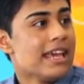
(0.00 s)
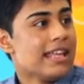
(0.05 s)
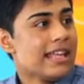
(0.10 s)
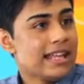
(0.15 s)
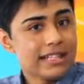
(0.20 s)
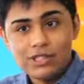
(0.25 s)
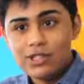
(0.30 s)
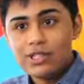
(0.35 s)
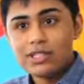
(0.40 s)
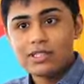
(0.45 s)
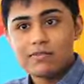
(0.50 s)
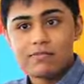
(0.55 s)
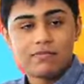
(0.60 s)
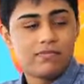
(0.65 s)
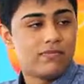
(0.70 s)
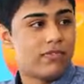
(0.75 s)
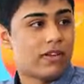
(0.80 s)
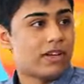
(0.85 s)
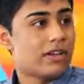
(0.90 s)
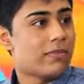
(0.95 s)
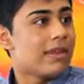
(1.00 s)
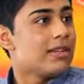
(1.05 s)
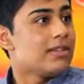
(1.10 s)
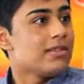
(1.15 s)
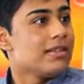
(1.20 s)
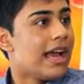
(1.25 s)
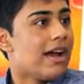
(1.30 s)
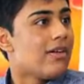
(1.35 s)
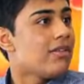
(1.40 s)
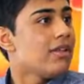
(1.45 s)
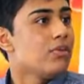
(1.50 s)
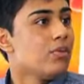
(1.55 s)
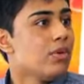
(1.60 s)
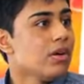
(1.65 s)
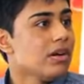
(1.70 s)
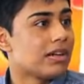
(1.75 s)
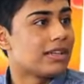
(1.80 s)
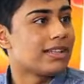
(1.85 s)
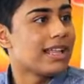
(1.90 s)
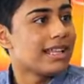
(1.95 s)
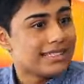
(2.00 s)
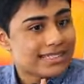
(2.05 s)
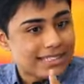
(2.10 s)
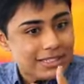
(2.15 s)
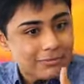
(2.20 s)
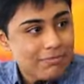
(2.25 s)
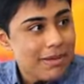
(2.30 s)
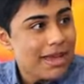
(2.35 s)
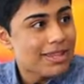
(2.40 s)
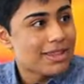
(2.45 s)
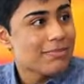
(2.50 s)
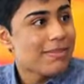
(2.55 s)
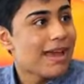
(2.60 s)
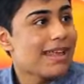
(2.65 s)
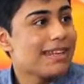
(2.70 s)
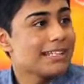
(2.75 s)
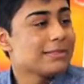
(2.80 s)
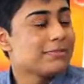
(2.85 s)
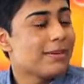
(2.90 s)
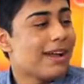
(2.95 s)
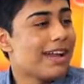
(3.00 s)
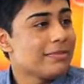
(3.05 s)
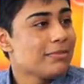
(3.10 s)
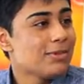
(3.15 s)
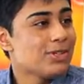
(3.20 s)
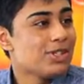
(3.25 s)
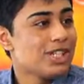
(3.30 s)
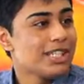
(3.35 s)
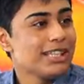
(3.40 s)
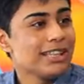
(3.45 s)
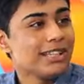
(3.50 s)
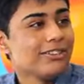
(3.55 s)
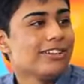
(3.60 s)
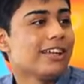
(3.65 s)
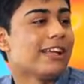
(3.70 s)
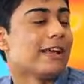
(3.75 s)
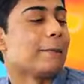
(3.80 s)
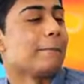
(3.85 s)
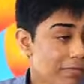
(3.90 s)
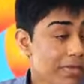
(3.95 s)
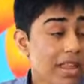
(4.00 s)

That's just fundamentally how they work. That's the mathematics behind machine learning.